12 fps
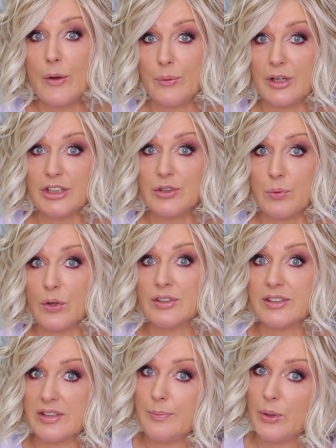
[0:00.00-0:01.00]
which
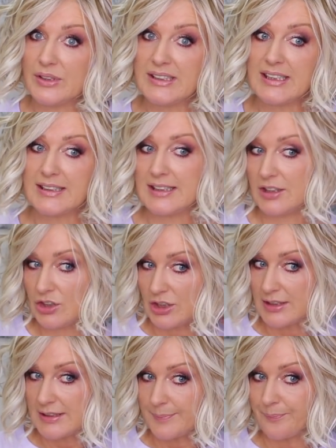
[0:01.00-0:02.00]
was three point six
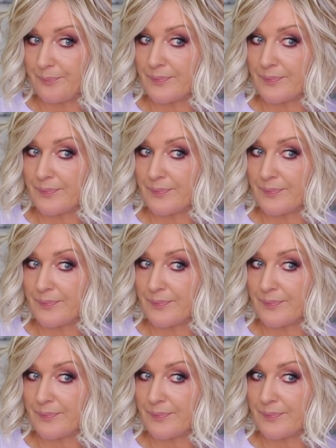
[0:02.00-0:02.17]
inches.